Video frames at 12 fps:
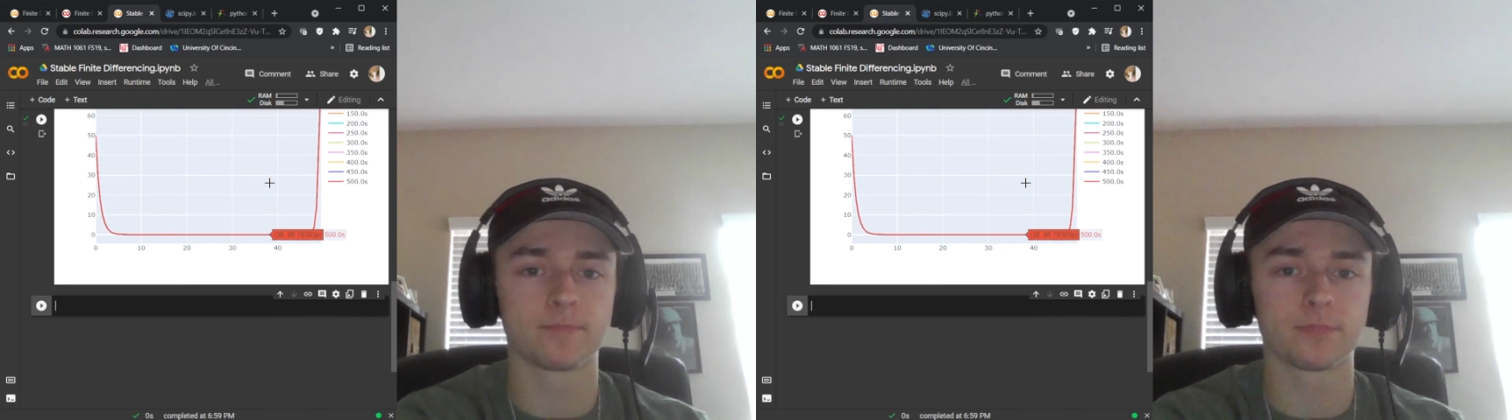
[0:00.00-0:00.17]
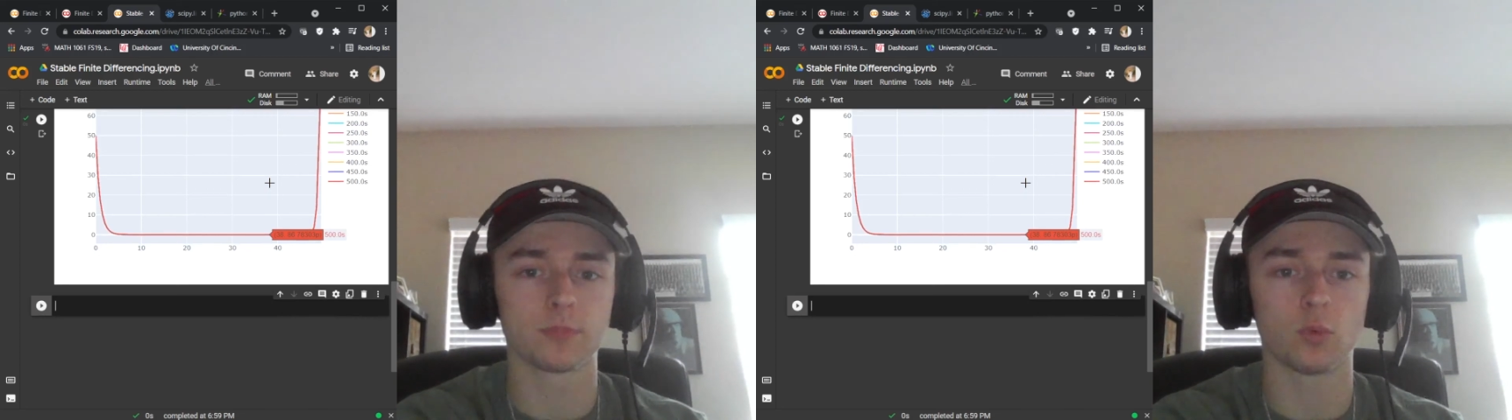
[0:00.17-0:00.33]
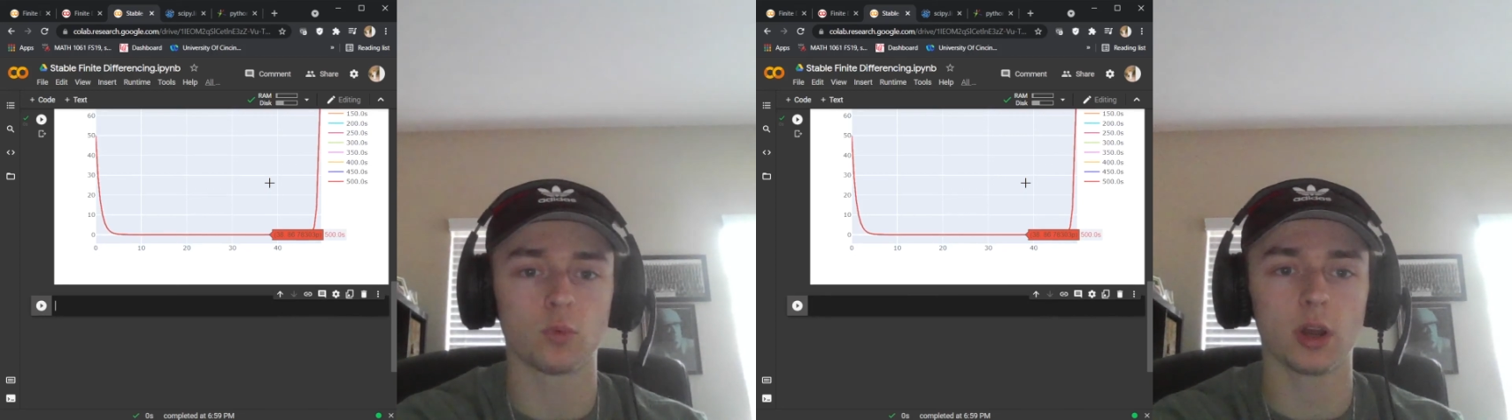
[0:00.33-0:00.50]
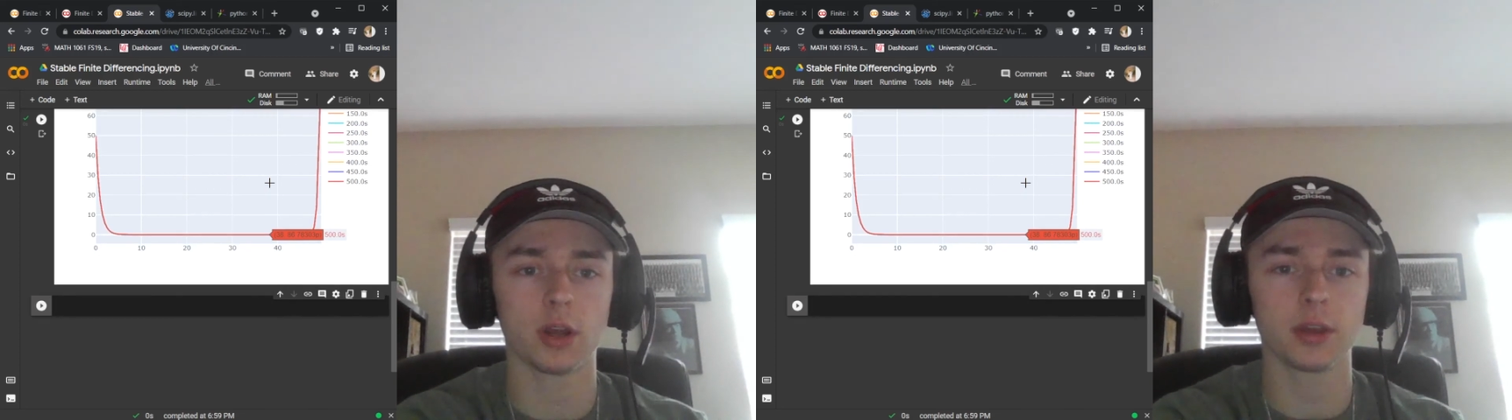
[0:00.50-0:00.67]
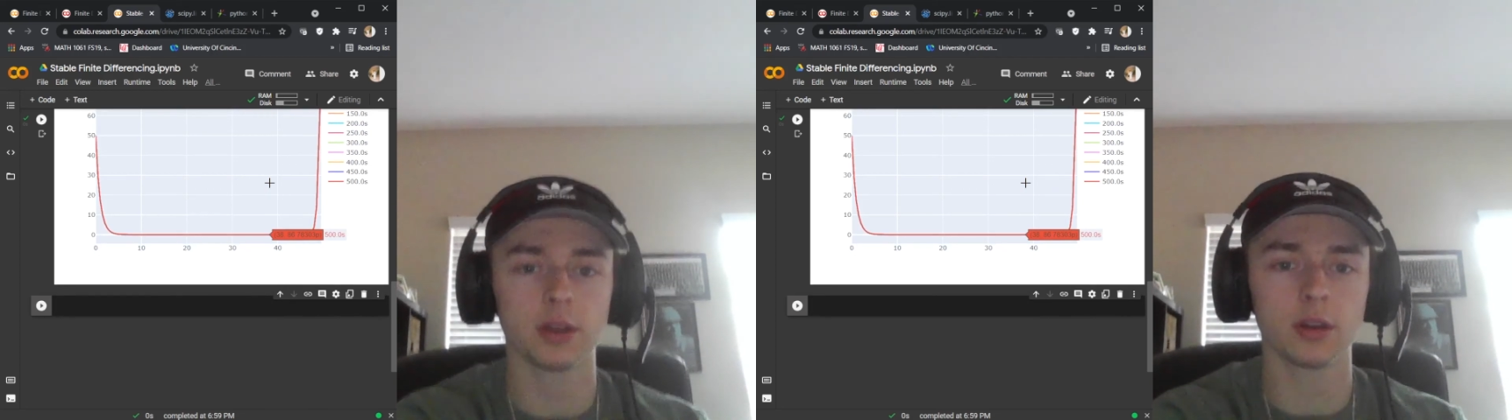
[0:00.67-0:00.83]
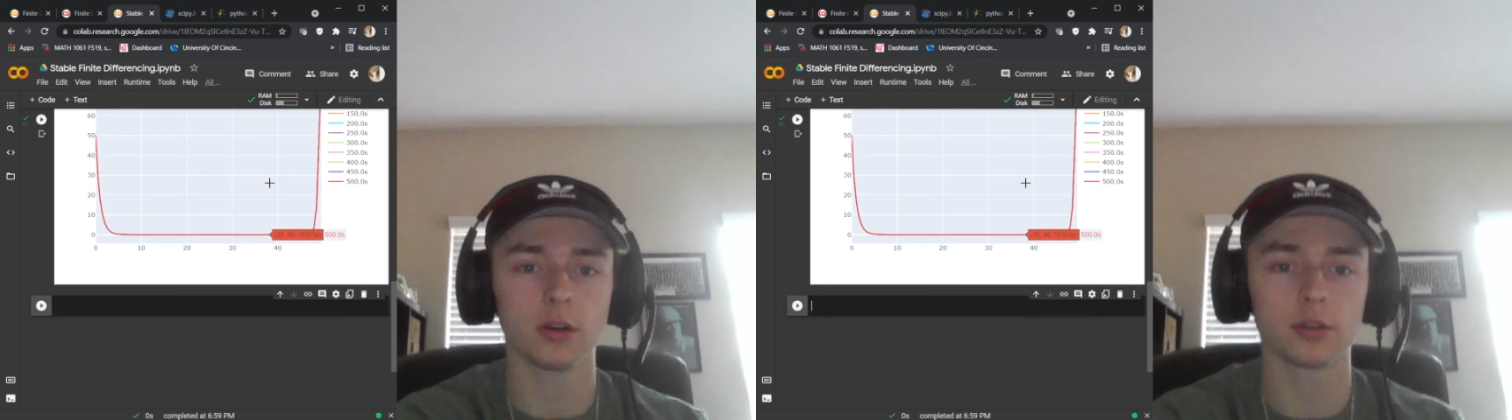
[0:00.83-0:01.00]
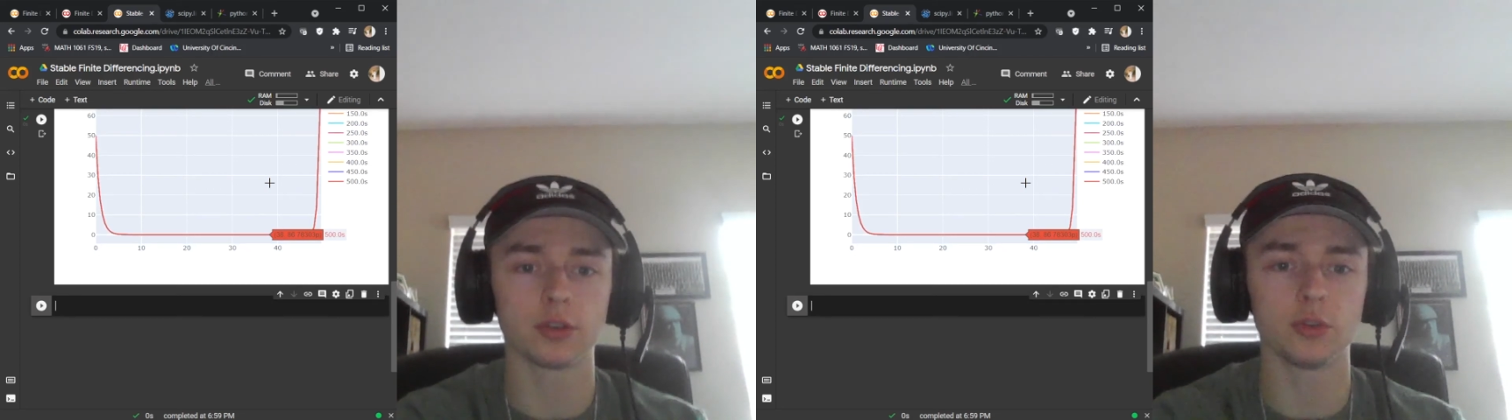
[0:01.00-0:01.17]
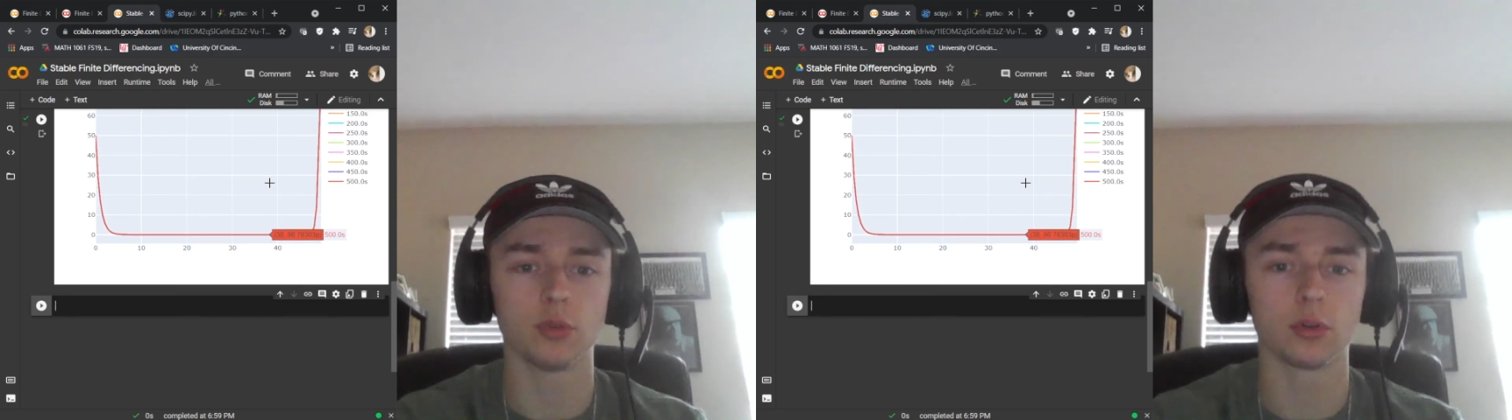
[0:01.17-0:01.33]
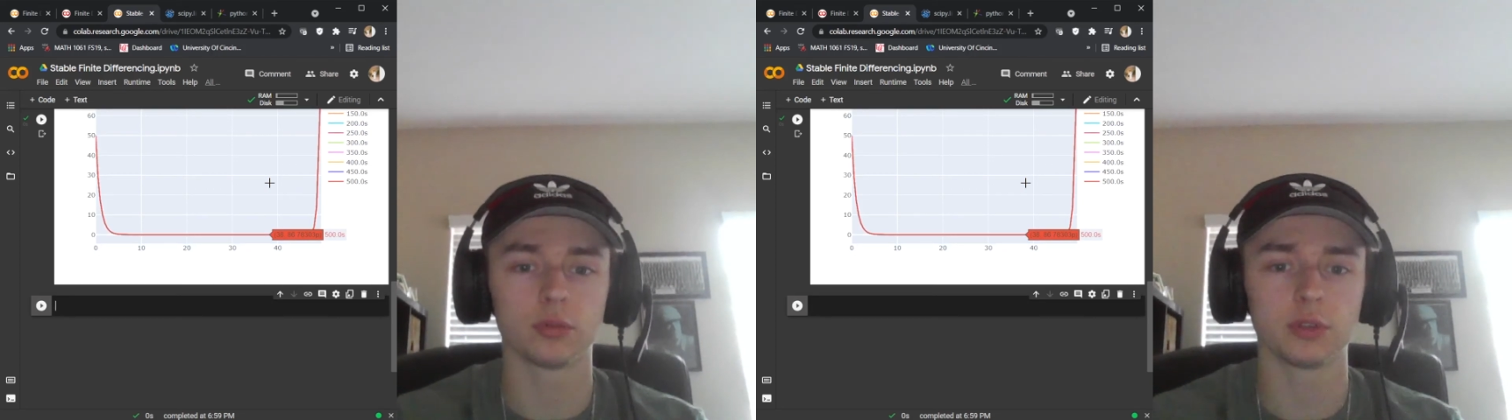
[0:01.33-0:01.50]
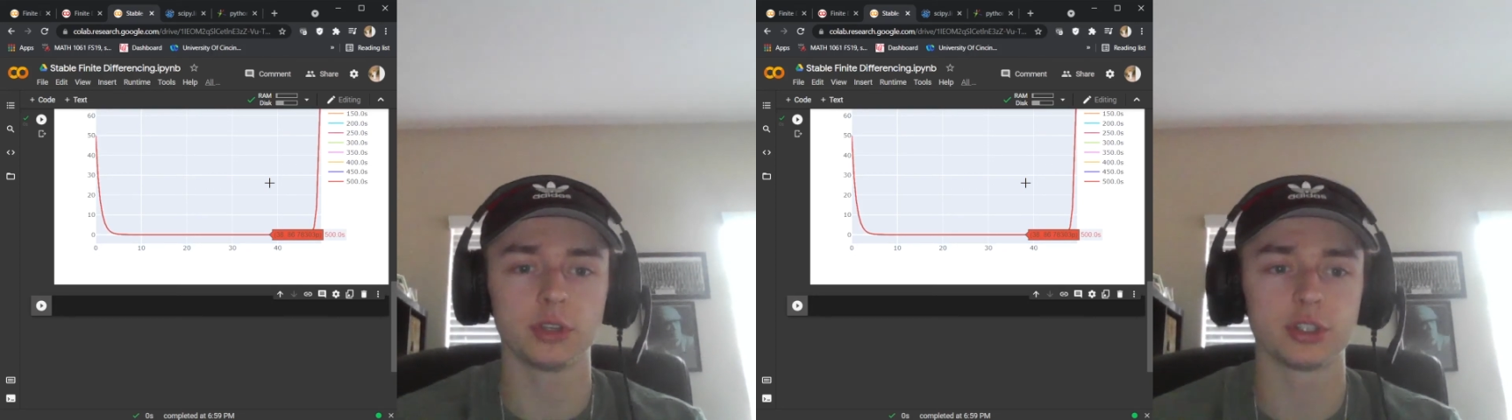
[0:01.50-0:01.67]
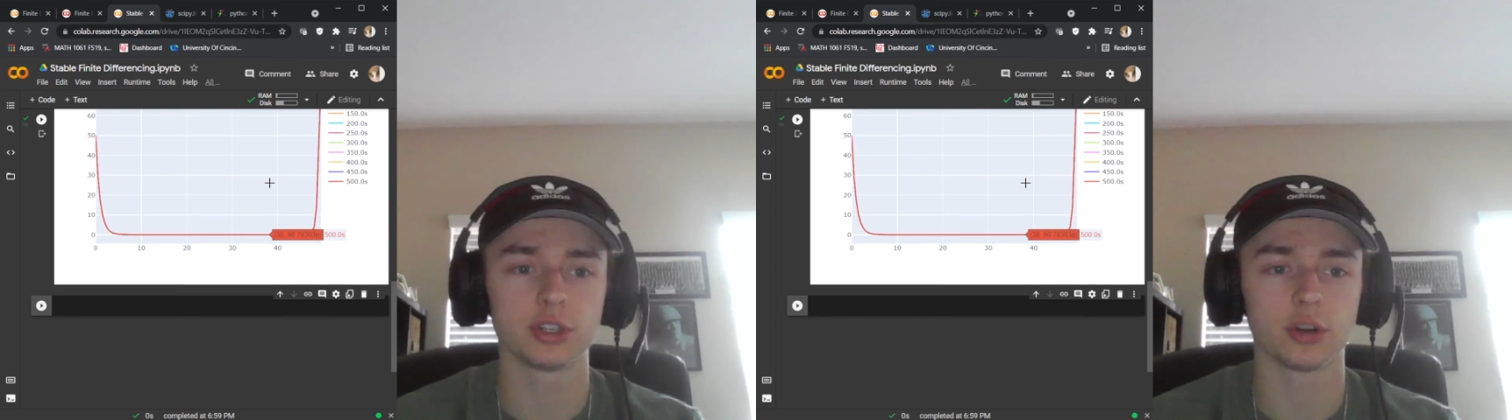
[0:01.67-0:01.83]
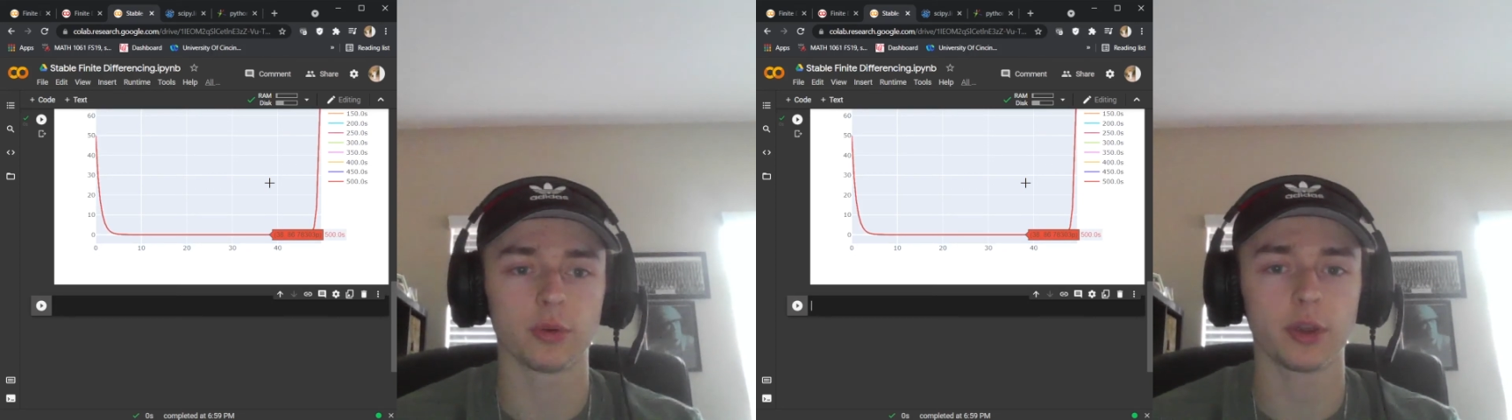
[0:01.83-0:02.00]
why are you only
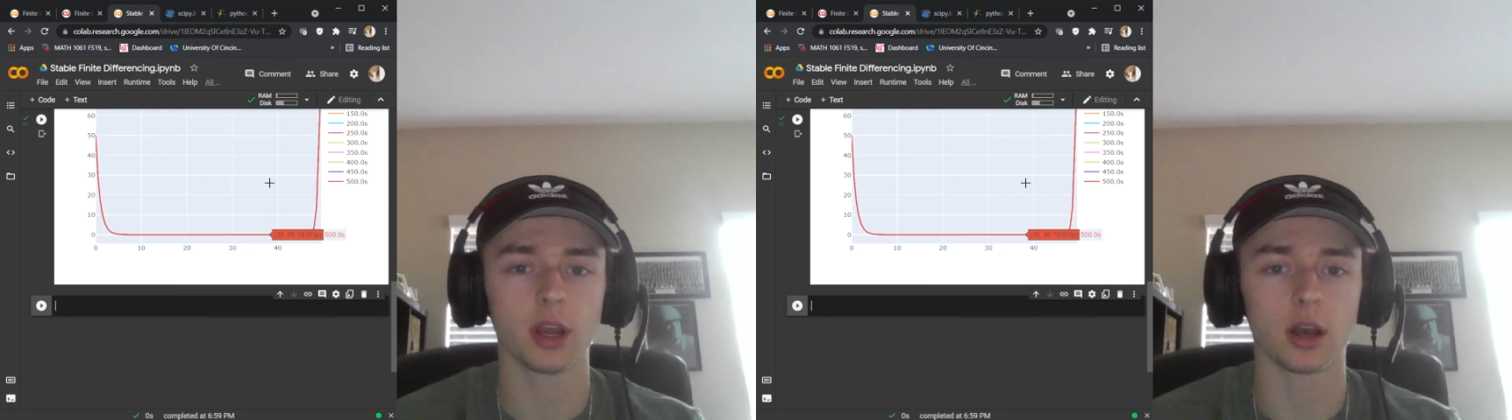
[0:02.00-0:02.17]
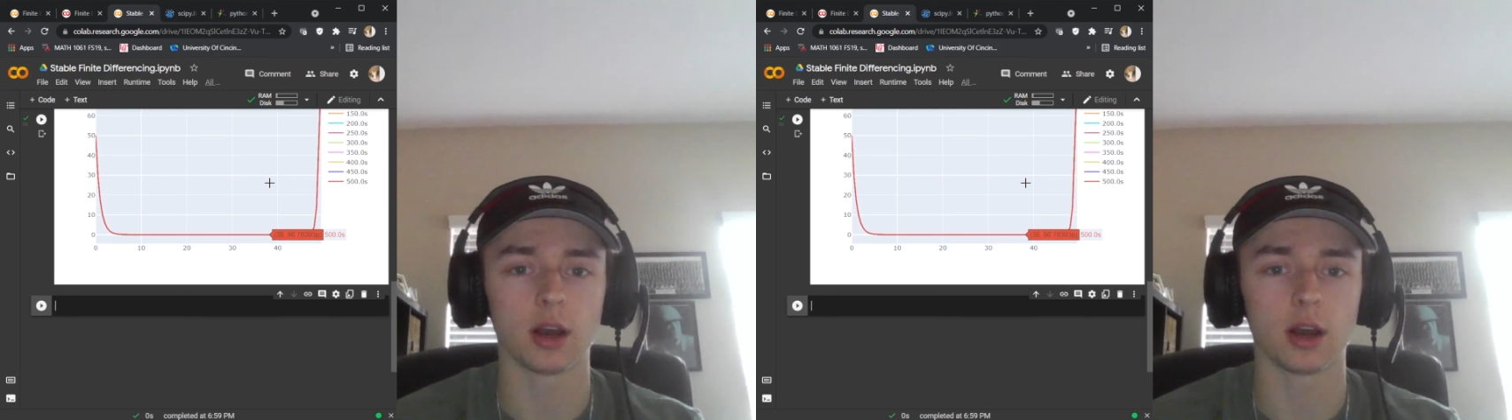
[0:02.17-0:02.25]
showing